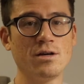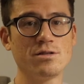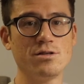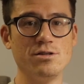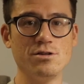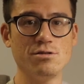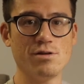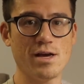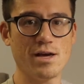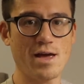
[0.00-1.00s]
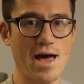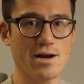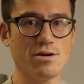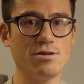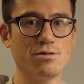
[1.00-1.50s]
to do a
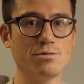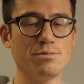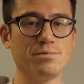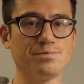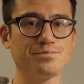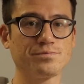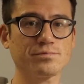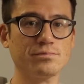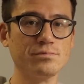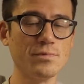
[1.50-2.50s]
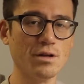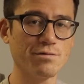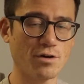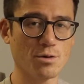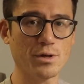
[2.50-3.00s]
at-home
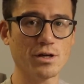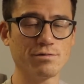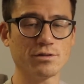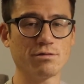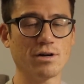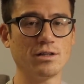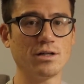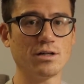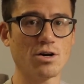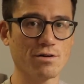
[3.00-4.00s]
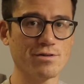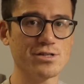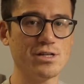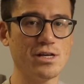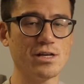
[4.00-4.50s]
farming of chlorella,
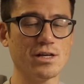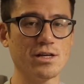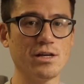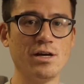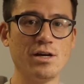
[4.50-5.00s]
harvesting, and